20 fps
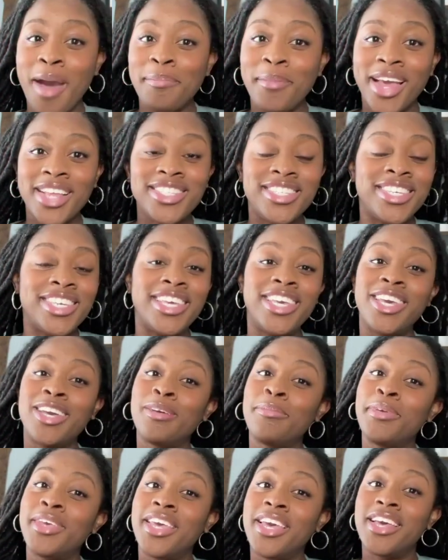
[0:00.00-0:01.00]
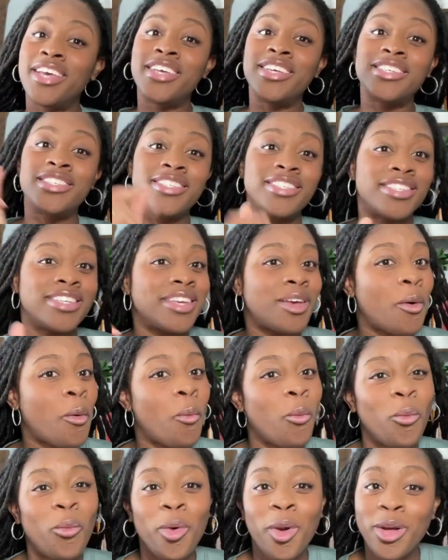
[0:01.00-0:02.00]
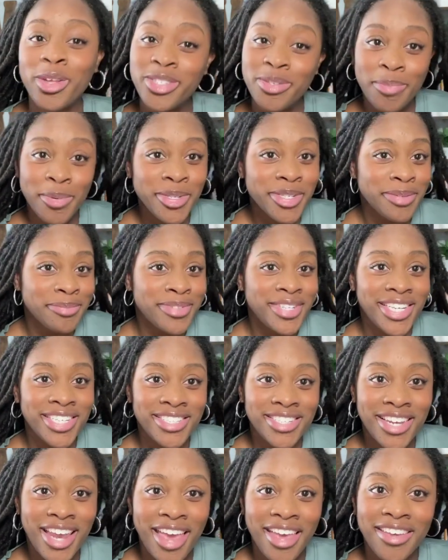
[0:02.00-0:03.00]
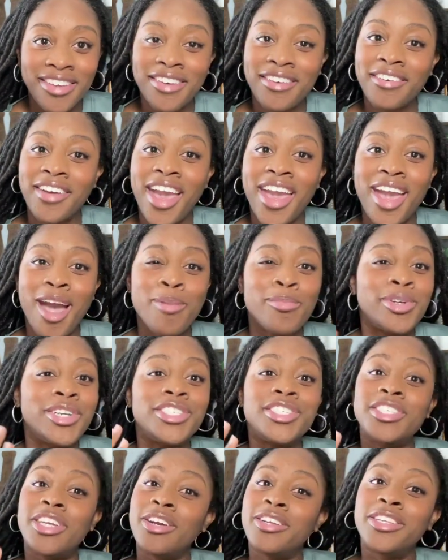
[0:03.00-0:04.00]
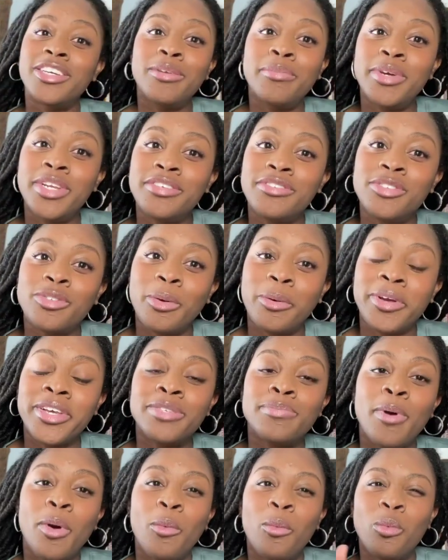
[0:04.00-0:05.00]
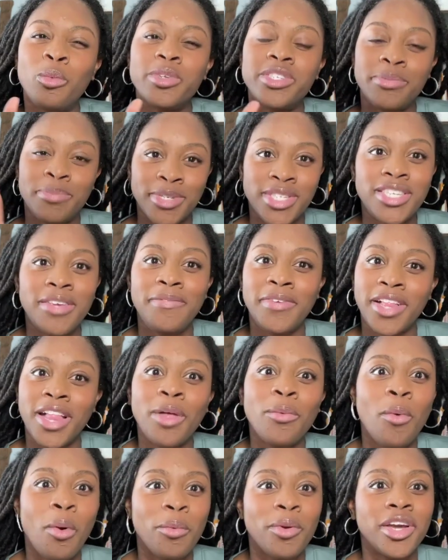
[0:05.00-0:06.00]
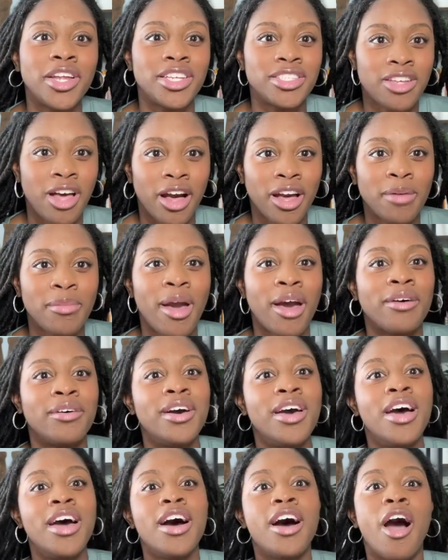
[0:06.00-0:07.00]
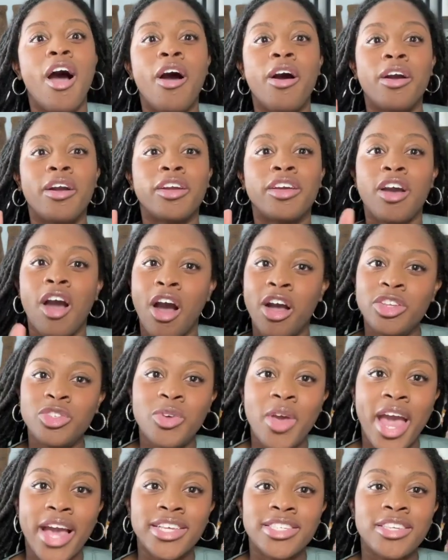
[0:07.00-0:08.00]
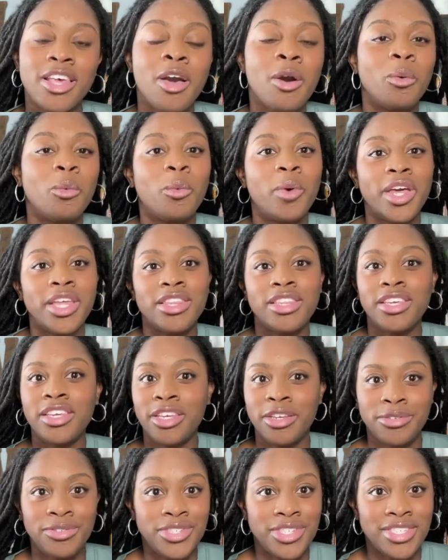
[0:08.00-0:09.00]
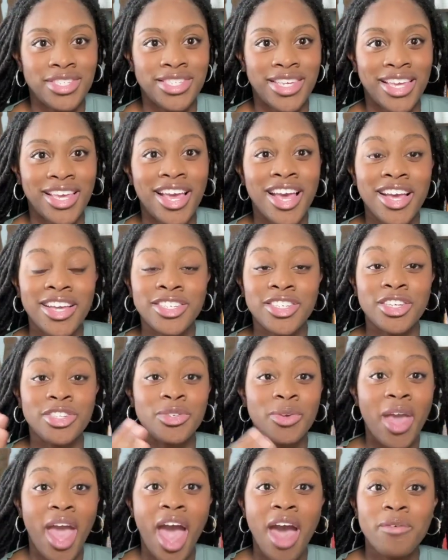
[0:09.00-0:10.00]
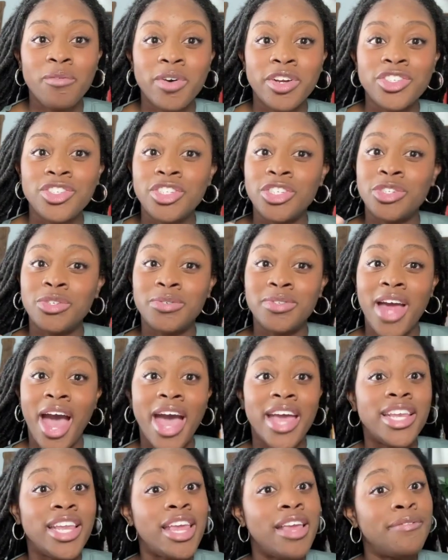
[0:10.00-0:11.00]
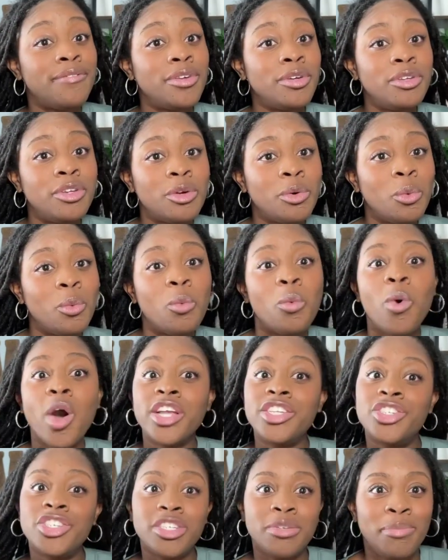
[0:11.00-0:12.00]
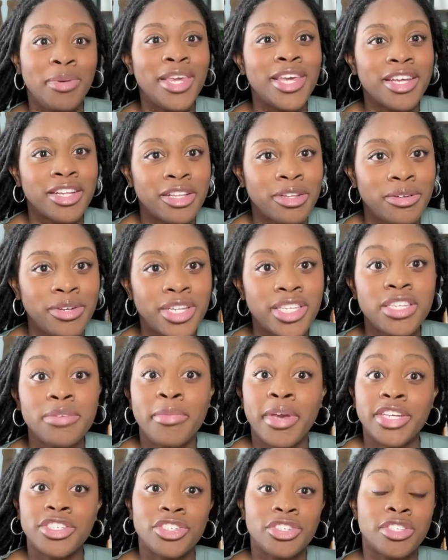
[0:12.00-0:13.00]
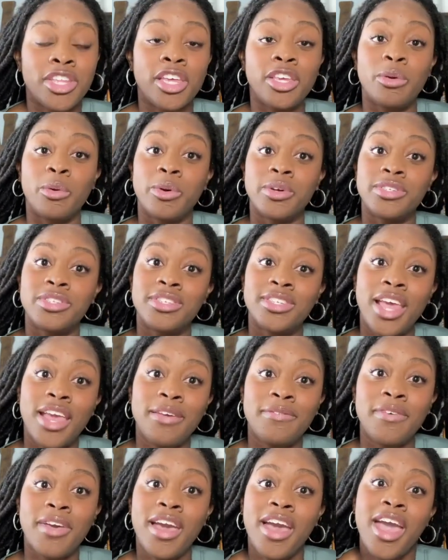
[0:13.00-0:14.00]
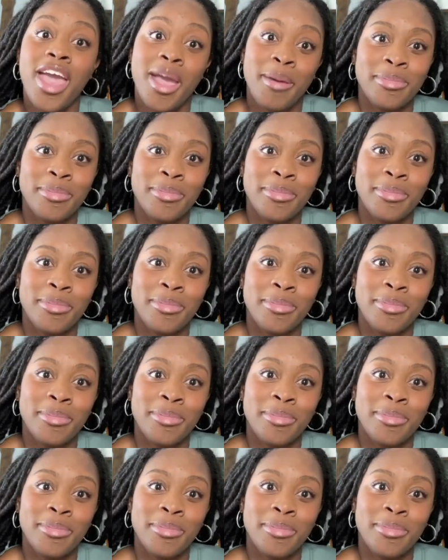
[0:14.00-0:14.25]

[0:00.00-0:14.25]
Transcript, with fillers: my tea here because we're going to spill some tea today, okay? I'm going to share a little bit of stories, but specifically what we're going to talk about are contracts with UGC. Should you have one? Should you not? And if you do, what should be included to make sure that you are safe and